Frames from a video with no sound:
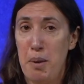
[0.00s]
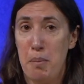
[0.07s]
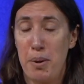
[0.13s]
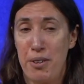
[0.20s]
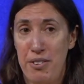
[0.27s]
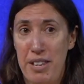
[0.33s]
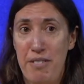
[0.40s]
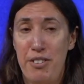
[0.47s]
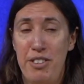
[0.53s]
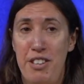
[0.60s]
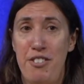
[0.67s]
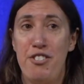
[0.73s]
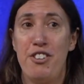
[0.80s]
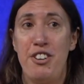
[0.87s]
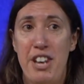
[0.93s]
because even
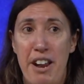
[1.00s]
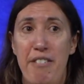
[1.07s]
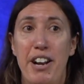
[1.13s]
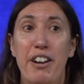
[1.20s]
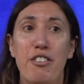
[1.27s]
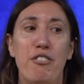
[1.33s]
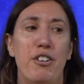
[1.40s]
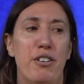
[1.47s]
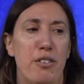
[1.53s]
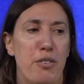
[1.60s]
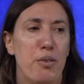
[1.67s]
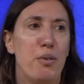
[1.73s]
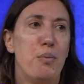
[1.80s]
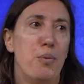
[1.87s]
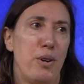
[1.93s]
these generic
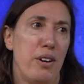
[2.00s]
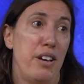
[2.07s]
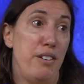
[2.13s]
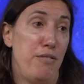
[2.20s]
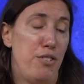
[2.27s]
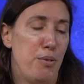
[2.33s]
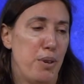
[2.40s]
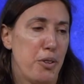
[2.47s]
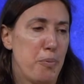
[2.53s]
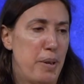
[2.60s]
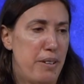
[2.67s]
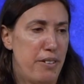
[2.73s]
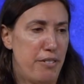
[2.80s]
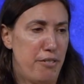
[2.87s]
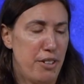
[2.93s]
drugs were kind of too
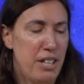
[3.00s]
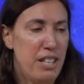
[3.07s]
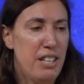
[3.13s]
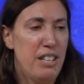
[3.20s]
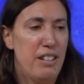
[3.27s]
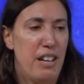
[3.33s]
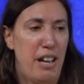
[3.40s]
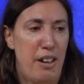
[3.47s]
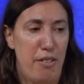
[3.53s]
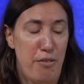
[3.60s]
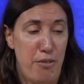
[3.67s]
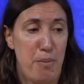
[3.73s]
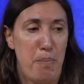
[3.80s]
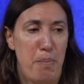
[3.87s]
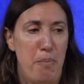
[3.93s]
expensive
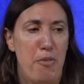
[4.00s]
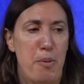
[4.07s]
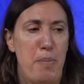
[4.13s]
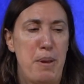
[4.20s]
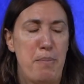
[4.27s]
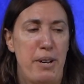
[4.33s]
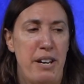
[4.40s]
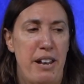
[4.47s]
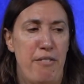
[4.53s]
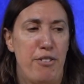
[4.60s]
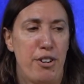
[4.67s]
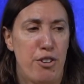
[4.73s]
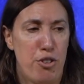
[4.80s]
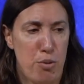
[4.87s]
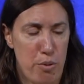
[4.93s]
for people in
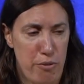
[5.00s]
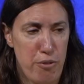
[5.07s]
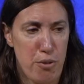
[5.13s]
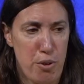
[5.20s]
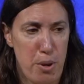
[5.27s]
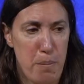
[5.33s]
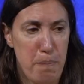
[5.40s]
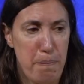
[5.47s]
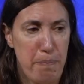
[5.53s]
Africa to afford.